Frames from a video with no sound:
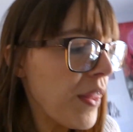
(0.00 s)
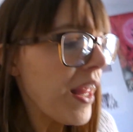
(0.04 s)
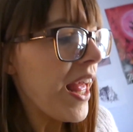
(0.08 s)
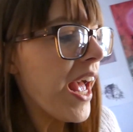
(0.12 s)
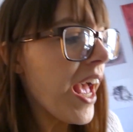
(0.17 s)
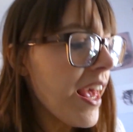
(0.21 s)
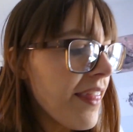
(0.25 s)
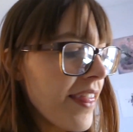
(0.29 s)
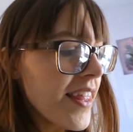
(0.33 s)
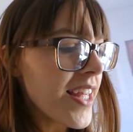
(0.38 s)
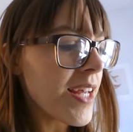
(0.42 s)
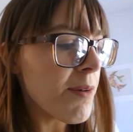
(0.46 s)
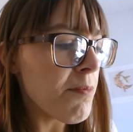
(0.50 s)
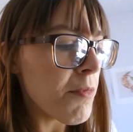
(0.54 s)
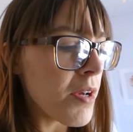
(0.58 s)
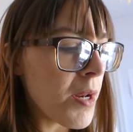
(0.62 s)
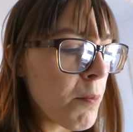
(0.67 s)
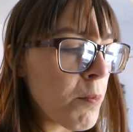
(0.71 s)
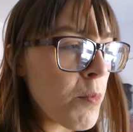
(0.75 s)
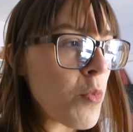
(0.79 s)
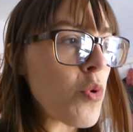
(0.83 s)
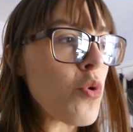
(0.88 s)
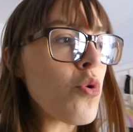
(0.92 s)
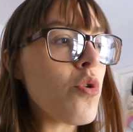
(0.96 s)
I think I'm
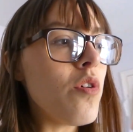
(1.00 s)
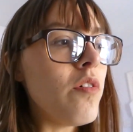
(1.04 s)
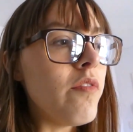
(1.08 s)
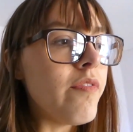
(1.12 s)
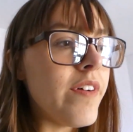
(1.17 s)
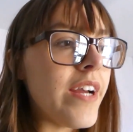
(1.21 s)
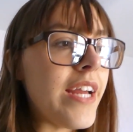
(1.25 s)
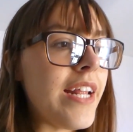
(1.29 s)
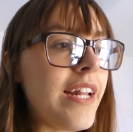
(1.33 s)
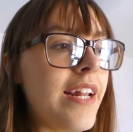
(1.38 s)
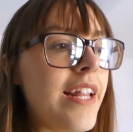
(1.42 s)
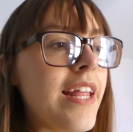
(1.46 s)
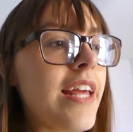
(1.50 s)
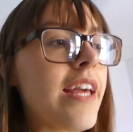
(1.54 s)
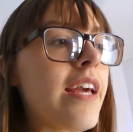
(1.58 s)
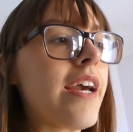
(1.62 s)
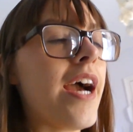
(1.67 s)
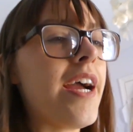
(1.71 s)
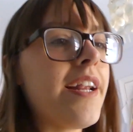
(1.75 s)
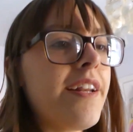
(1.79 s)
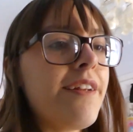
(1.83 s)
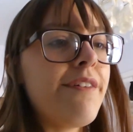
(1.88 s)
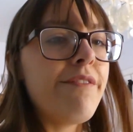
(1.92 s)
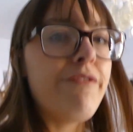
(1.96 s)
gonna move and like
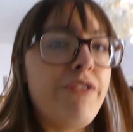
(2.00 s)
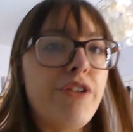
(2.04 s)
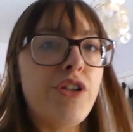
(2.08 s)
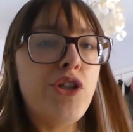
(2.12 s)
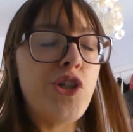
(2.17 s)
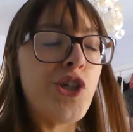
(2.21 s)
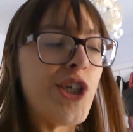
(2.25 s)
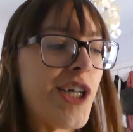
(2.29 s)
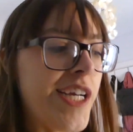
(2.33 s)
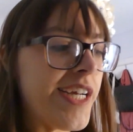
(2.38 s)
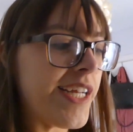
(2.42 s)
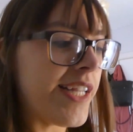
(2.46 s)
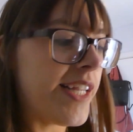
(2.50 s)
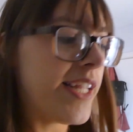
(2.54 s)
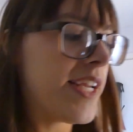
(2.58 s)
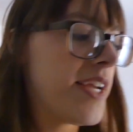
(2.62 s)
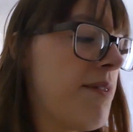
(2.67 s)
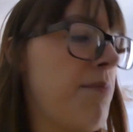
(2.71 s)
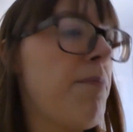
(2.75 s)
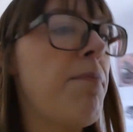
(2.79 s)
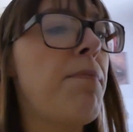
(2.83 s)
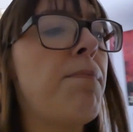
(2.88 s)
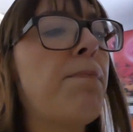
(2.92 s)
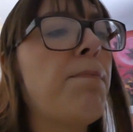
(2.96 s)
kind of chill
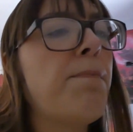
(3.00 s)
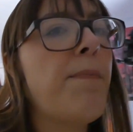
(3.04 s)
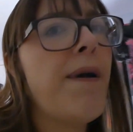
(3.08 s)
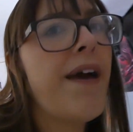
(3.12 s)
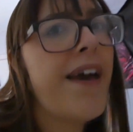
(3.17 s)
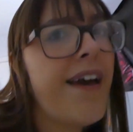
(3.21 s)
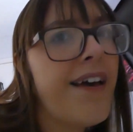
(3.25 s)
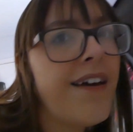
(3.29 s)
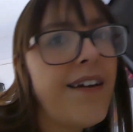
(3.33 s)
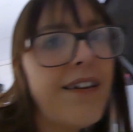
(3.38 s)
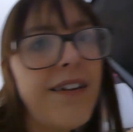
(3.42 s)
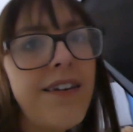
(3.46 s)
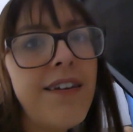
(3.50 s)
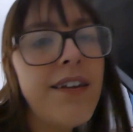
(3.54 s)
in bed